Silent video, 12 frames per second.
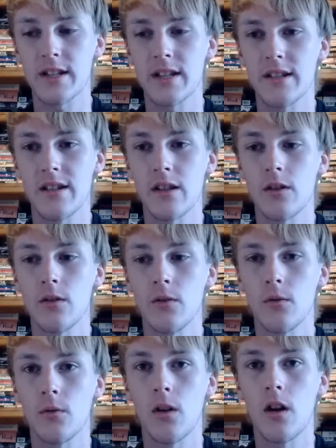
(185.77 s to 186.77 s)
is that
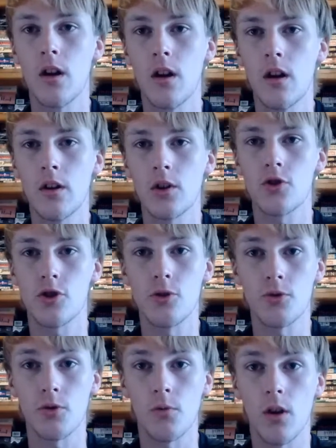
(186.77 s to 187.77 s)
your
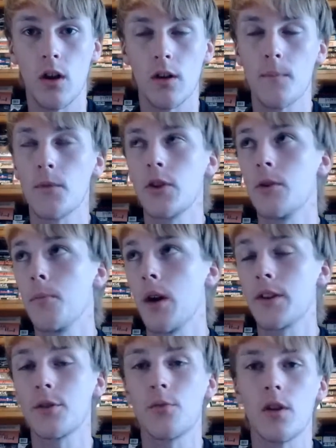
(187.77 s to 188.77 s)
shoes are wrong. You
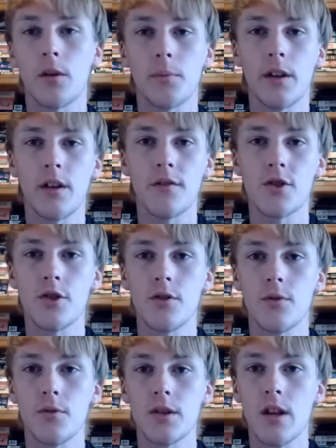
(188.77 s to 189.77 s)
bought the wrong pair of
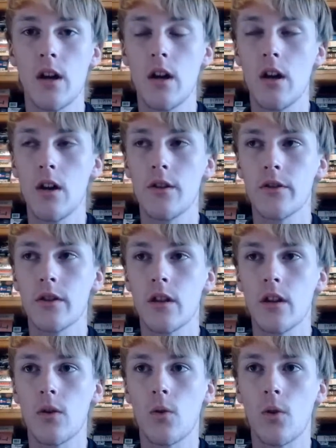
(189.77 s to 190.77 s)
shoes,
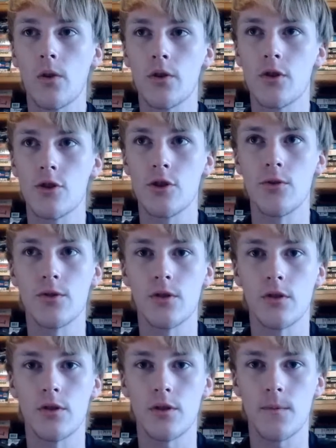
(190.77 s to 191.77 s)
or your shoes
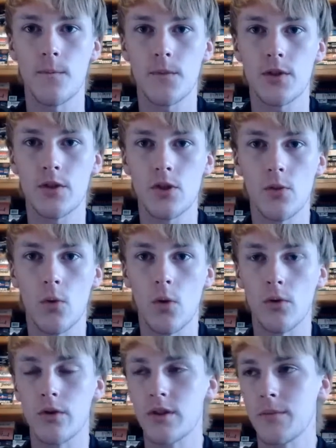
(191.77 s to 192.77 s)
are too
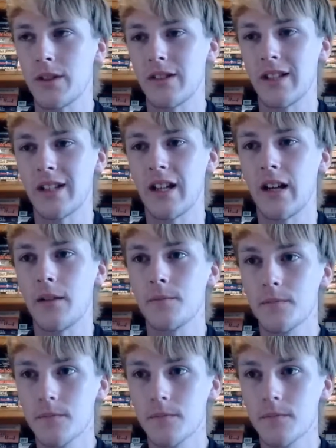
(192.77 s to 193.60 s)
old or something like that.